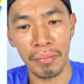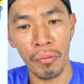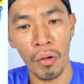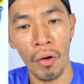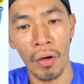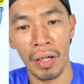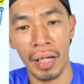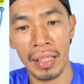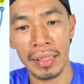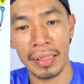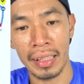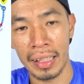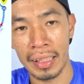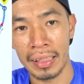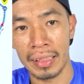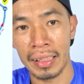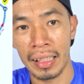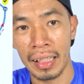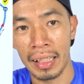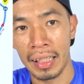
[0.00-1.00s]
more or less
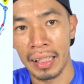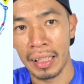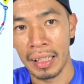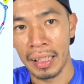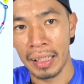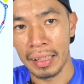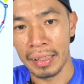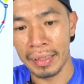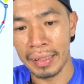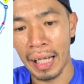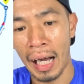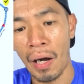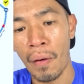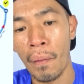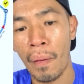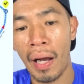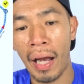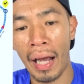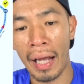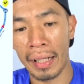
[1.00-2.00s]
is
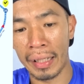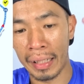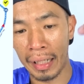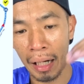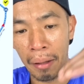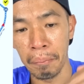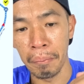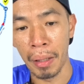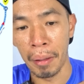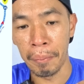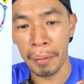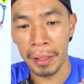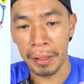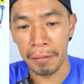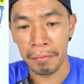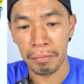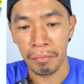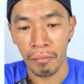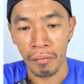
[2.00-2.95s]
down and up a bit.